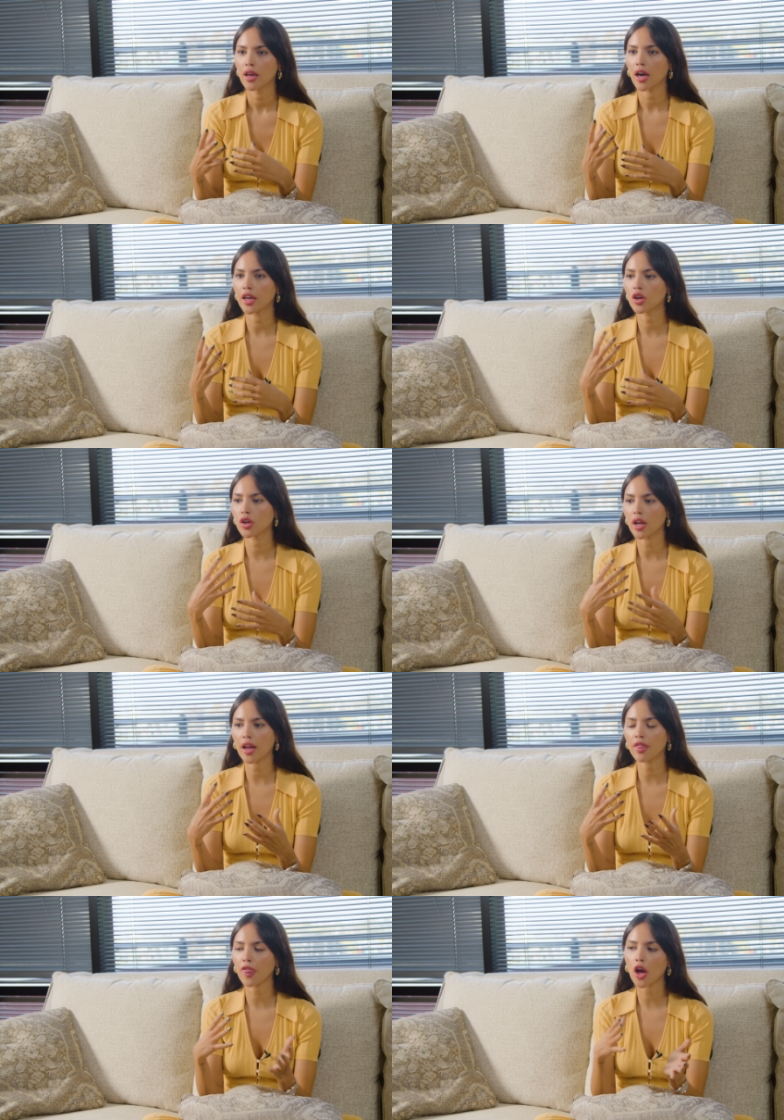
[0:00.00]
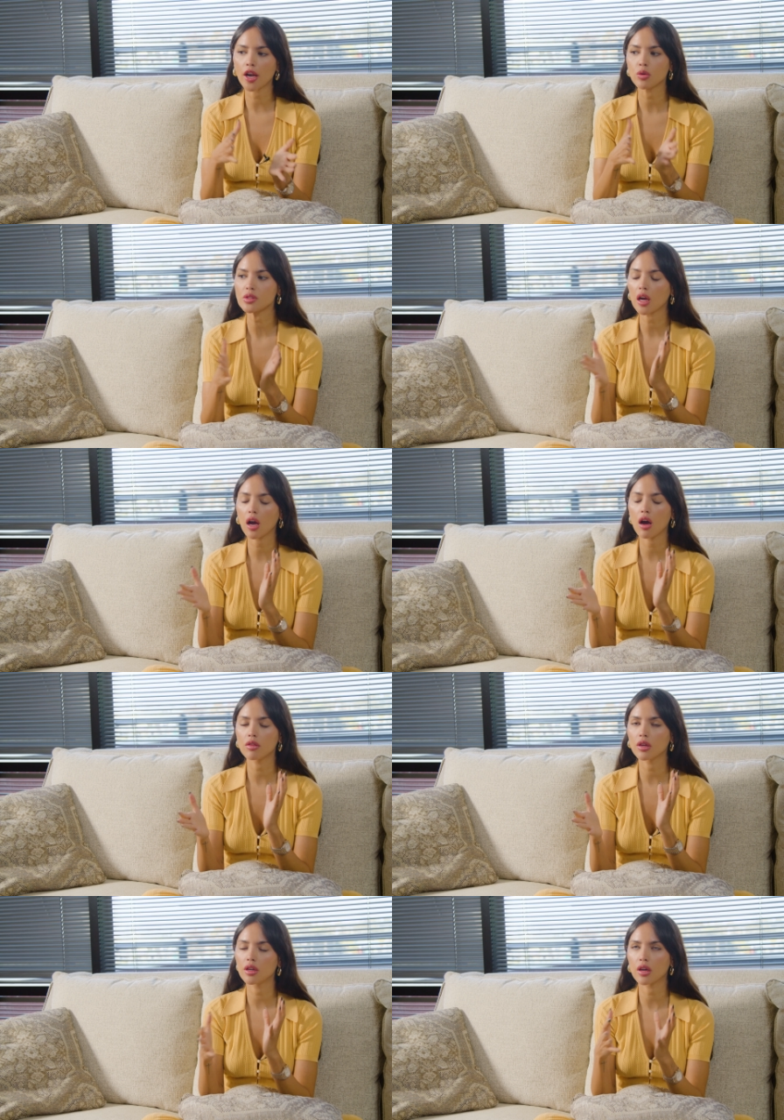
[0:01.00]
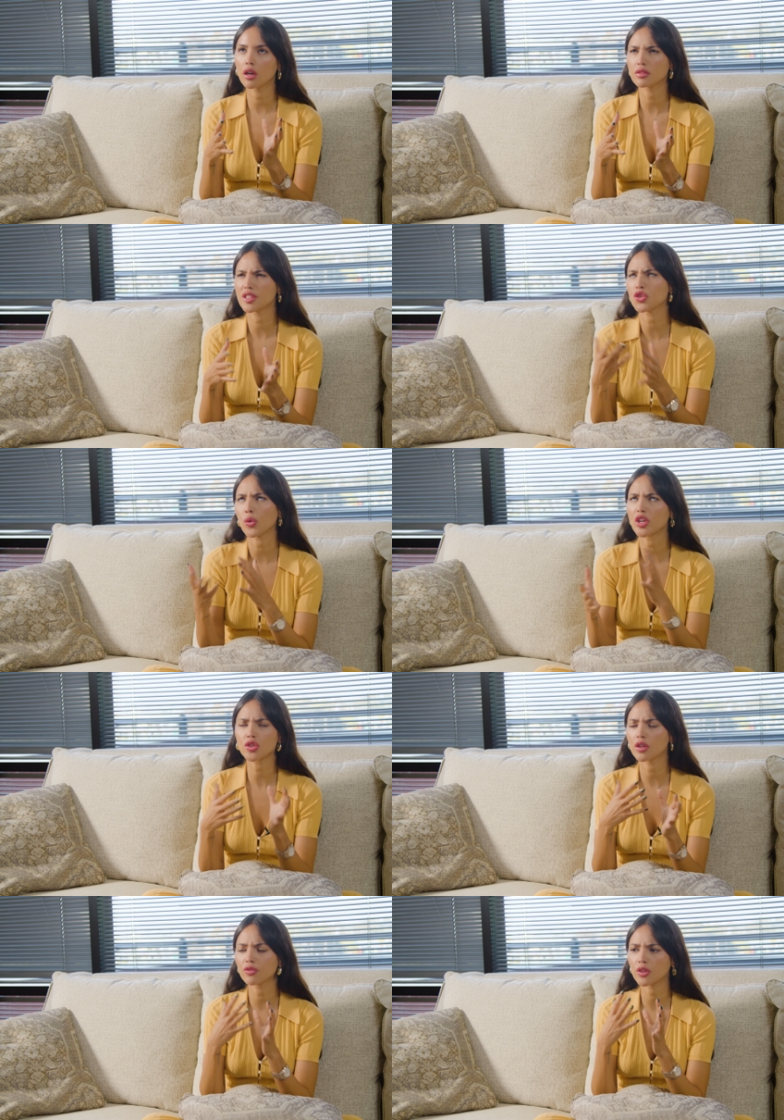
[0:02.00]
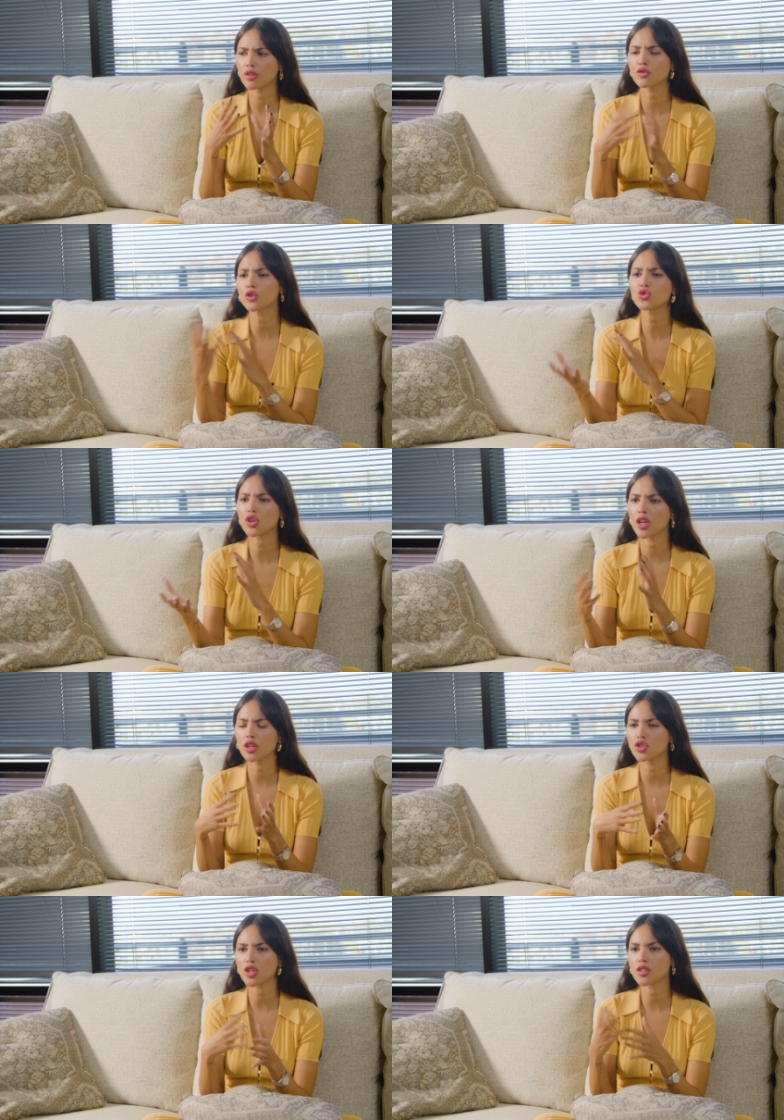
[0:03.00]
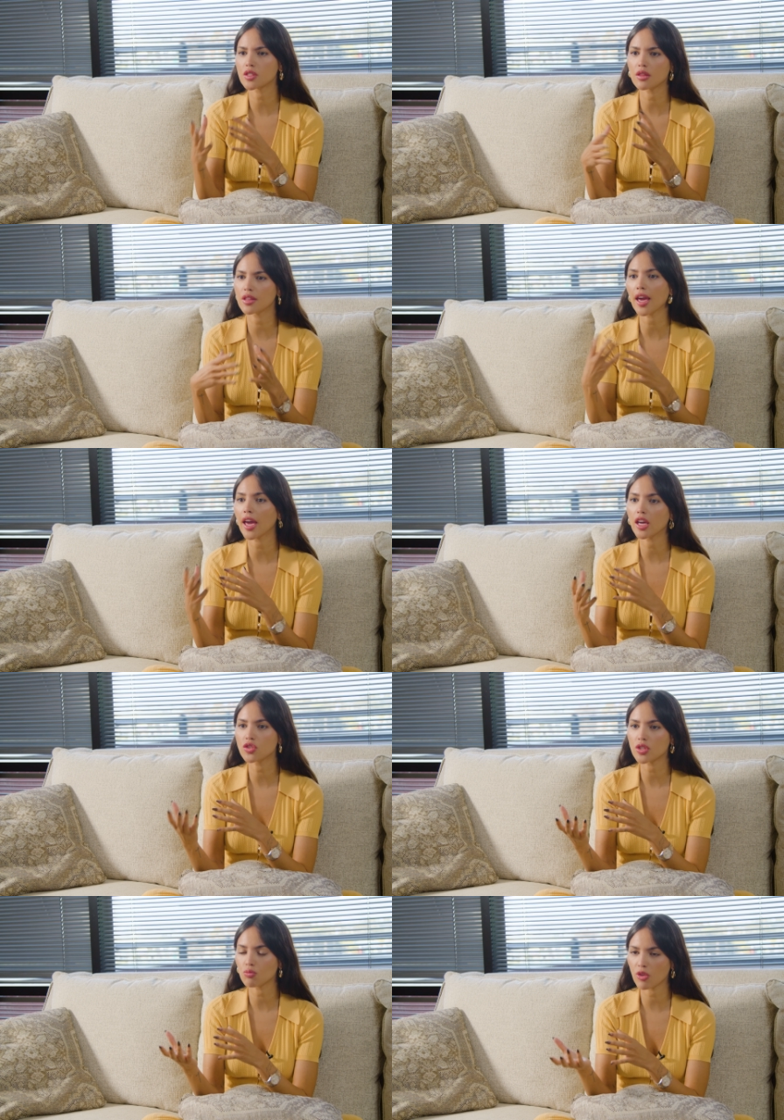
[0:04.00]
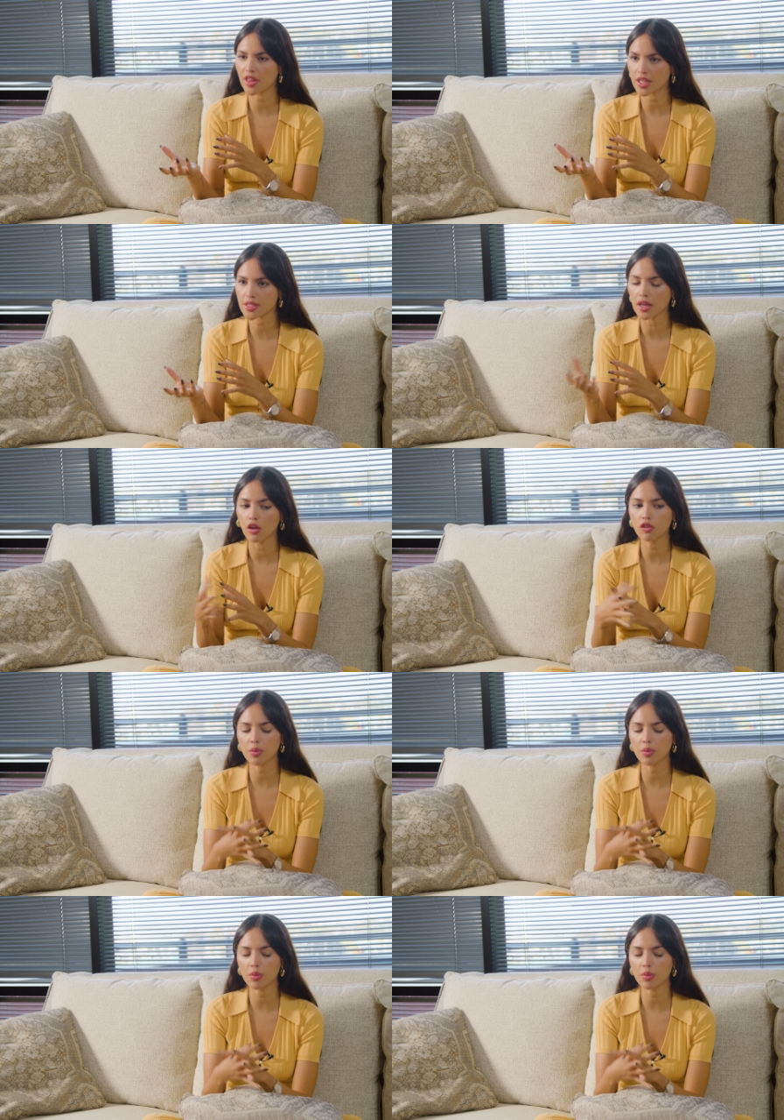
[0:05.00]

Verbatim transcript: I couldn't. I thought it was a, con- a situation of confusion and just the age within itself.